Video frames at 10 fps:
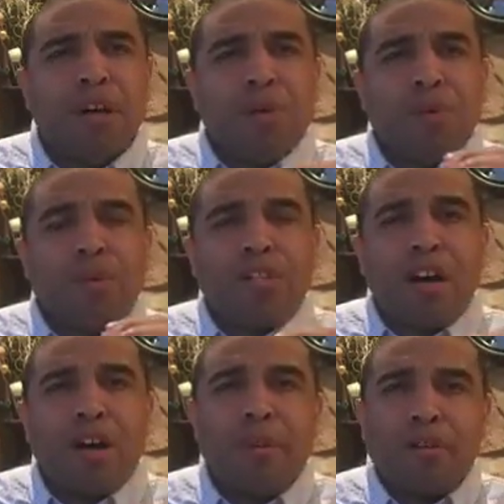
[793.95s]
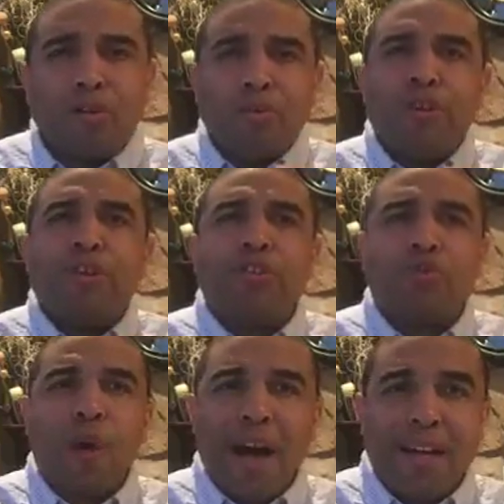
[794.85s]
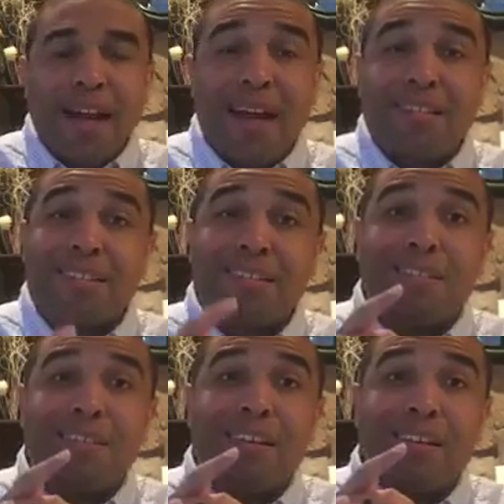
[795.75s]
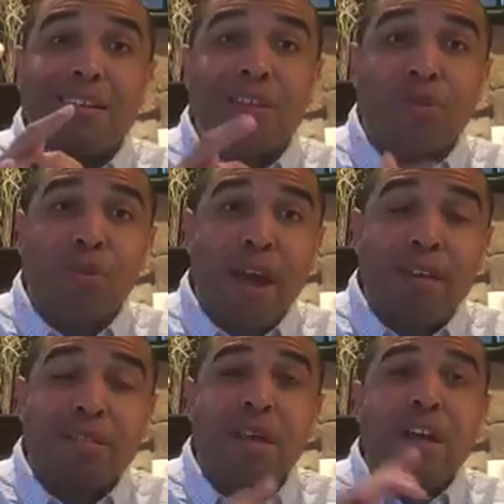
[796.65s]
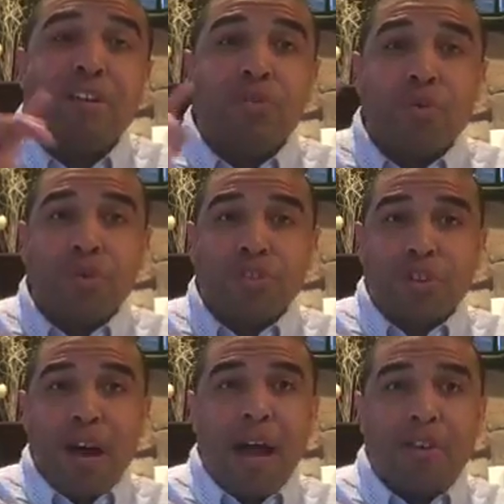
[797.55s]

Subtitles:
when we talk about doing your SWOT analysis and looking at the threats towards your